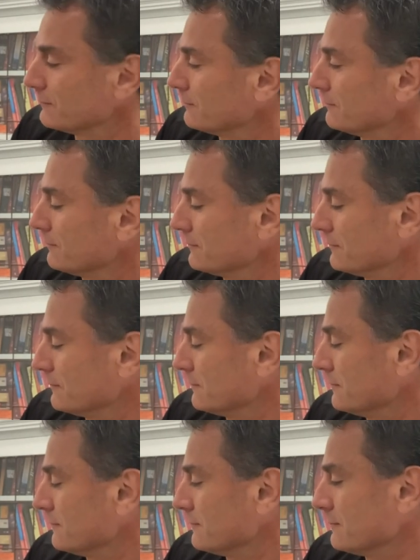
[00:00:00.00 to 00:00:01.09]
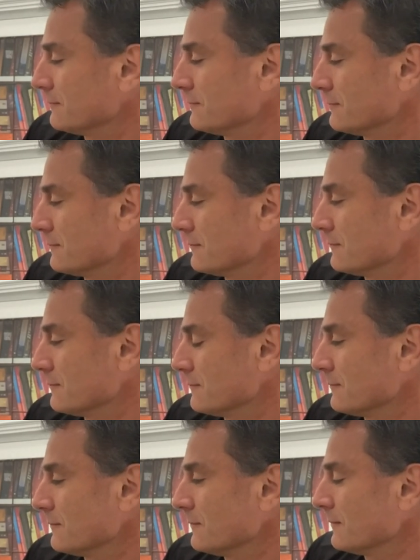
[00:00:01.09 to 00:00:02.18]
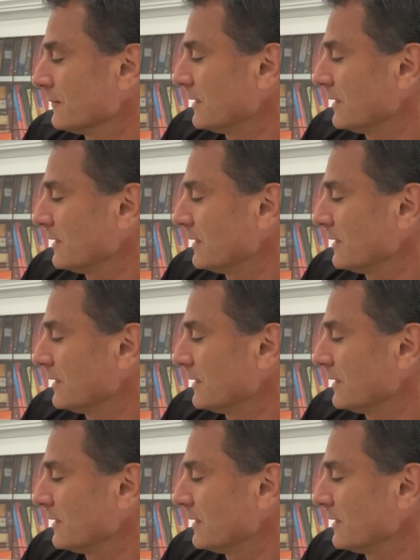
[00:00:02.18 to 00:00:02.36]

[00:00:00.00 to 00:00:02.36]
Nothing is said.